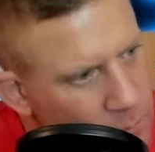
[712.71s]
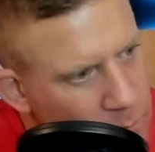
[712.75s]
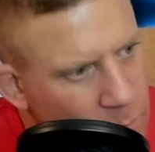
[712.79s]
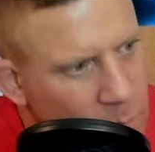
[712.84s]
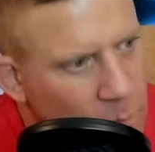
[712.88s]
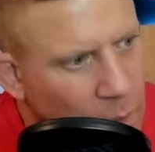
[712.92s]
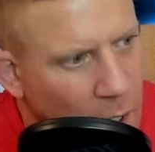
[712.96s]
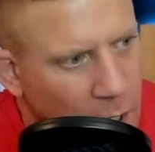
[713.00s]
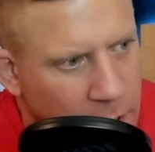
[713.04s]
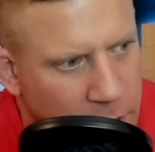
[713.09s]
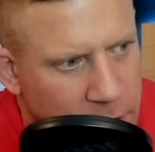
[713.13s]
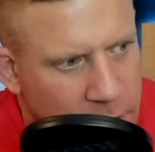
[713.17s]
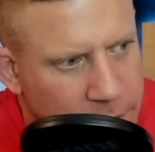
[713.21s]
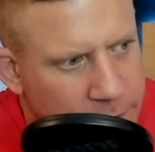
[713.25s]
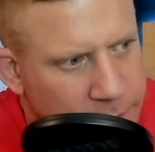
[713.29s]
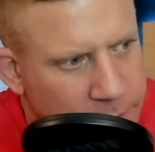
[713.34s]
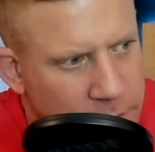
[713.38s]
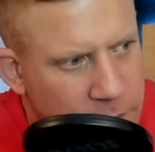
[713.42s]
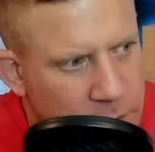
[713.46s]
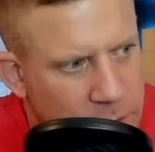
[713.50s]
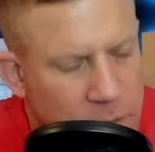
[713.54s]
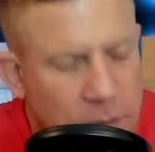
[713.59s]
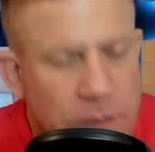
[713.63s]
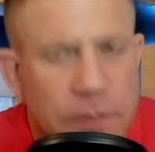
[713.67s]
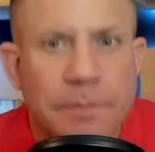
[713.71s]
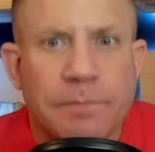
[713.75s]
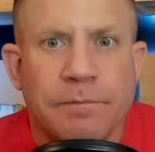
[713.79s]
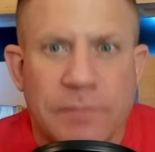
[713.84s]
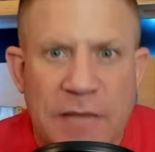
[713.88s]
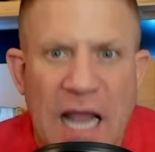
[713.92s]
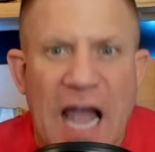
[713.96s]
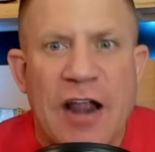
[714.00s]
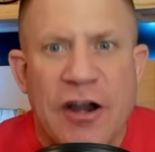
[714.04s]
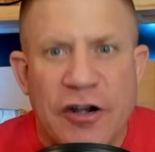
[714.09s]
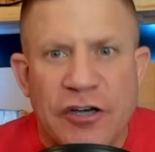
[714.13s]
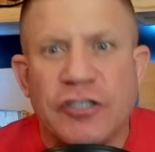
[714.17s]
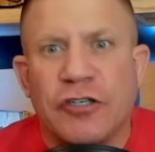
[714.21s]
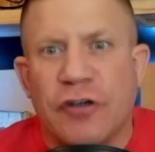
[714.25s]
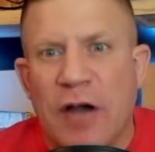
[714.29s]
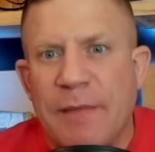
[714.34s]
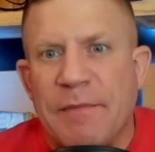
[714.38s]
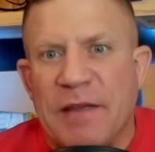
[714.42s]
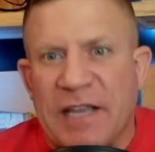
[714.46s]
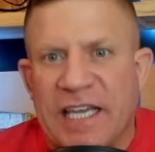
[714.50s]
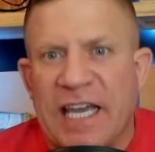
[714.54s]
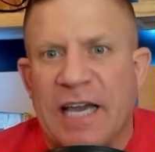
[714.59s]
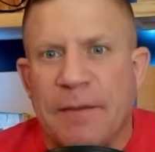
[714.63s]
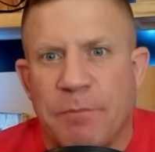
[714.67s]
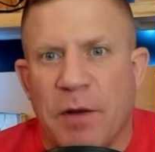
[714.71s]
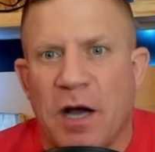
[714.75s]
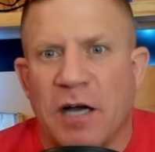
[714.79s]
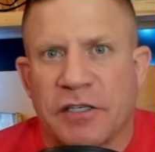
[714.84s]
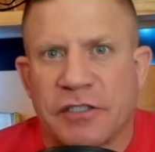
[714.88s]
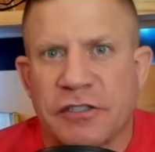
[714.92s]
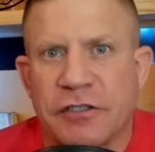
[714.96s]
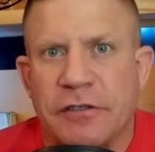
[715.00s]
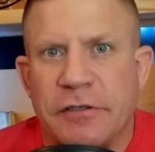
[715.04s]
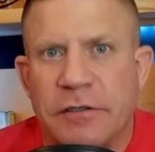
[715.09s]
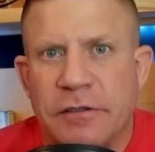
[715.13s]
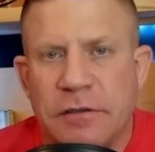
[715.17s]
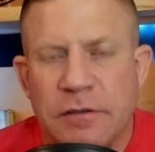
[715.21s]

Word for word: What? Now you're describing kickboxer.